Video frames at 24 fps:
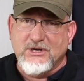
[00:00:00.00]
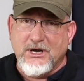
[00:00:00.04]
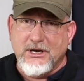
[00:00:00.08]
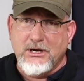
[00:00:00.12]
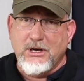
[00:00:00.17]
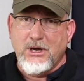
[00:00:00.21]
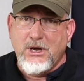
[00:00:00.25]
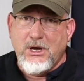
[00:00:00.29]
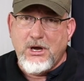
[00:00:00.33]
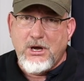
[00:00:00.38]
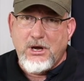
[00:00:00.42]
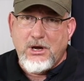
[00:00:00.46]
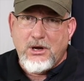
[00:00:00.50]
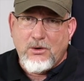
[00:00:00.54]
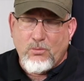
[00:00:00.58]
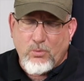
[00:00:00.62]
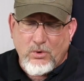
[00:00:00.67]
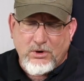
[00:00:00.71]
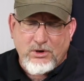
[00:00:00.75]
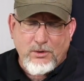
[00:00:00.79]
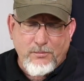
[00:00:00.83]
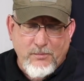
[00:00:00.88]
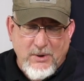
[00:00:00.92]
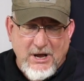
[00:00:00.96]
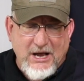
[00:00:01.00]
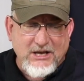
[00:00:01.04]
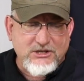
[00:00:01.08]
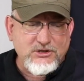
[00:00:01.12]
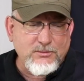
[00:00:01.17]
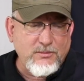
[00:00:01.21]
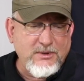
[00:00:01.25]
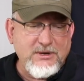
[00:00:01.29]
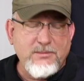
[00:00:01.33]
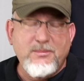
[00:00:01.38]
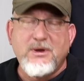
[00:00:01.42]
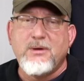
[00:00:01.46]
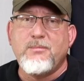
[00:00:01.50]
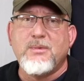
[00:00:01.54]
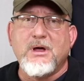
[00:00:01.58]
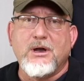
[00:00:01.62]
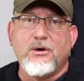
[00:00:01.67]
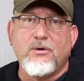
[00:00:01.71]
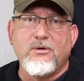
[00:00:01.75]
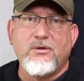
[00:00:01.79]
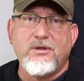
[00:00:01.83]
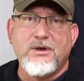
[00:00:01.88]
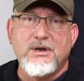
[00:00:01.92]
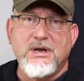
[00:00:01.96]
What could possibly be better than
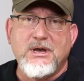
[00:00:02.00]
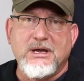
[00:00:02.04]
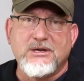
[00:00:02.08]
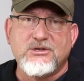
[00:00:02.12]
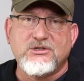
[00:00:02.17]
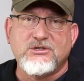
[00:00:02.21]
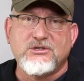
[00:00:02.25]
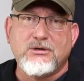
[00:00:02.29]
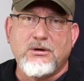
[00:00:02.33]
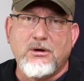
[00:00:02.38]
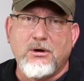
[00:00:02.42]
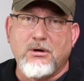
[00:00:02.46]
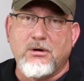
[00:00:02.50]
this? All right.